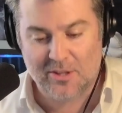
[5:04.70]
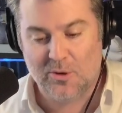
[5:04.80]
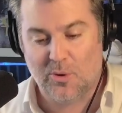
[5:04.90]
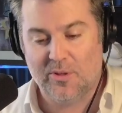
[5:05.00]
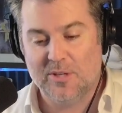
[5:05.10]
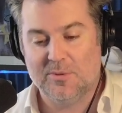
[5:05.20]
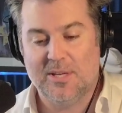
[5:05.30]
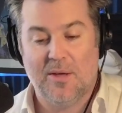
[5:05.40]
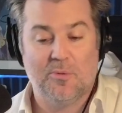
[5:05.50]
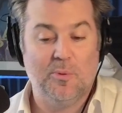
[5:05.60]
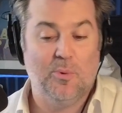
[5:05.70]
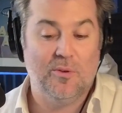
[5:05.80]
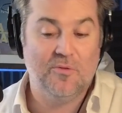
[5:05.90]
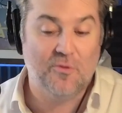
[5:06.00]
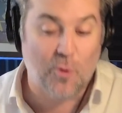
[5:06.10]
The Northeast was down
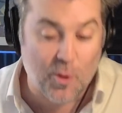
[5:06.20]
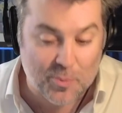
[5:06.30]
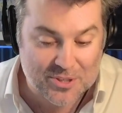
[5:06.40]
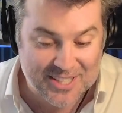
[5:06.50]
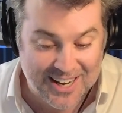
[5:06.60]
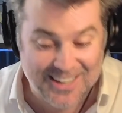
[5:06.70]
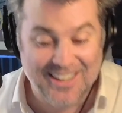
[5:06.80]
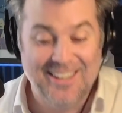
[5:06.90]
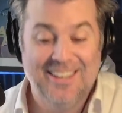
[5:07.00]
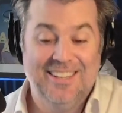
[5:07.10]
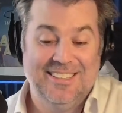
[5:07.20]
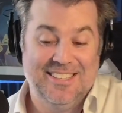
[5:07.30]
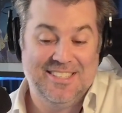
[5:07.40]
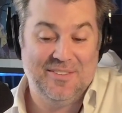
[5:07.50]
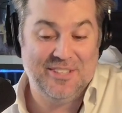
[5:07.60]
3.4% to
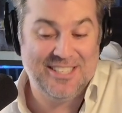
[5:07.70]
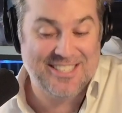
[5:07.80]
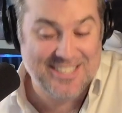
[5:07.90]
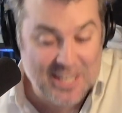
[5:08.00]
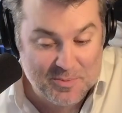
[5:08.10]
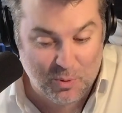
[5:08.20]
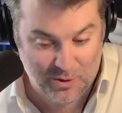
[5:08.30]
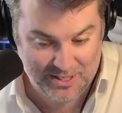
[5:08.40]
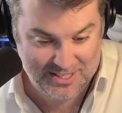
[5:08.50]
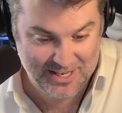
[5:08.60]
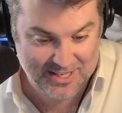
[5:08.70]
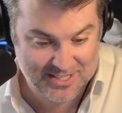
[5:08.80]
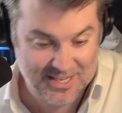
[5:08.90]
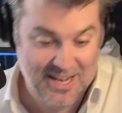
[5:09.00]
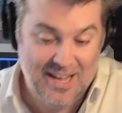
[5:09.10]

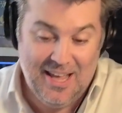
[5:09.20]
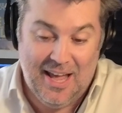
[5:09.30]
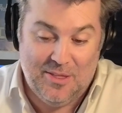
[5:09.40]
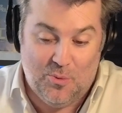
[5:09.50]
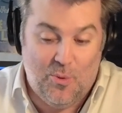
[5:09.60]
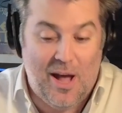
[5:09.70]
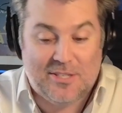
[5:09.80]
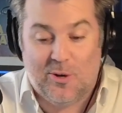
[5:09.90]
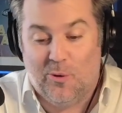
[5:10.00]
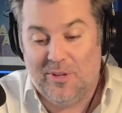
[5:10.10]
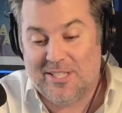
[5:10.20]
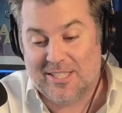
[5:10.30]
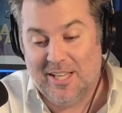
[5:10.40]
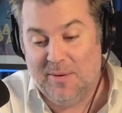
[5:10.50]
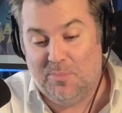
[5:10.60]
76.6%. And the West only
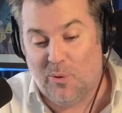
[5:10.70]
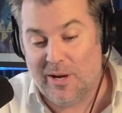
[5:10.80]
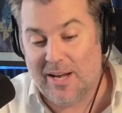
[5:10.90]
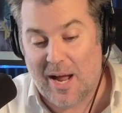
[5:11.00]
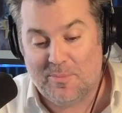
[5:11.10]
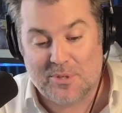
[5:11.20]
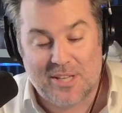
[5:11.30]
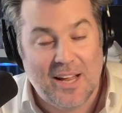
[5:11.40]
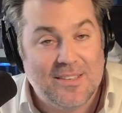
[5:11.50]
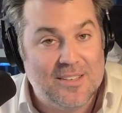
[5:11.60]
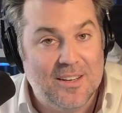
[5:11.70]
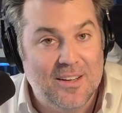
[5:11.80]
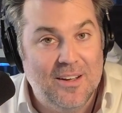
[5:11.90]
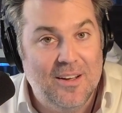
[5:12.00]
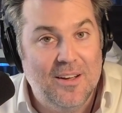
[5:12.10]
slid 0.9%.
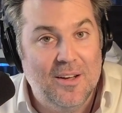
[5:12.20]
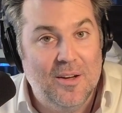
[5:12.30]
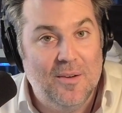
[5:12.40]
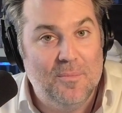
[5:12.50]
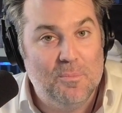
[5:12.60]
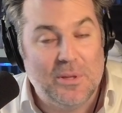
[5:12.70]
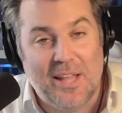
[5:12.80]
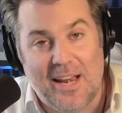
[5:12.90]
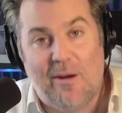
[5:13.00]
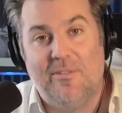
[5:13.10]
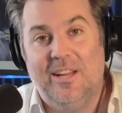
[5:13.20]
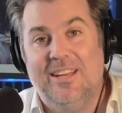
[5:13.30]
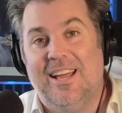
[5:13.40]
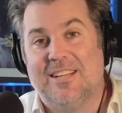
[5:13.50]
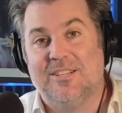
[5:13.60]
But they now have an
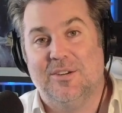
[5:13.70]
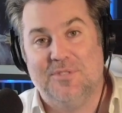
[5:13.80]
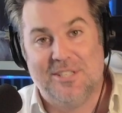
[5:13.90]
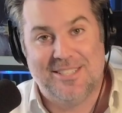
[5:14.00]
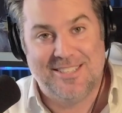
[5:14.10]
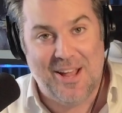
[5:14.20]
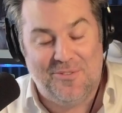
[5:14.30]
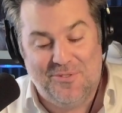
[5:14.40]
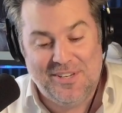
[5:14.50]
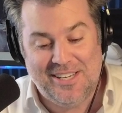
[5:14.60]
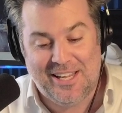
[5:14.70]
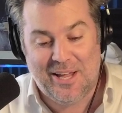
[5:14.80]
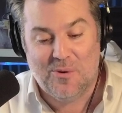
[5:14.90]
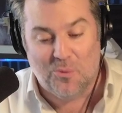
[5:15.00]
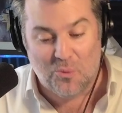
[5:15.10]
index of
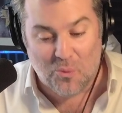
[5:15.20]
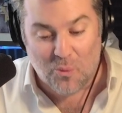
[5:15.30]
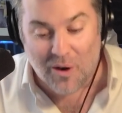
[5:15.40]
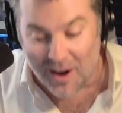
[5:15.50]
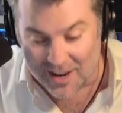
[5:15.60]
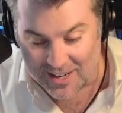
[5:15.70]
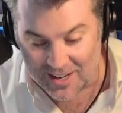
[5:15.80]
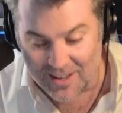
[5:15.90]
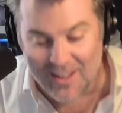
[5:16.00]
71,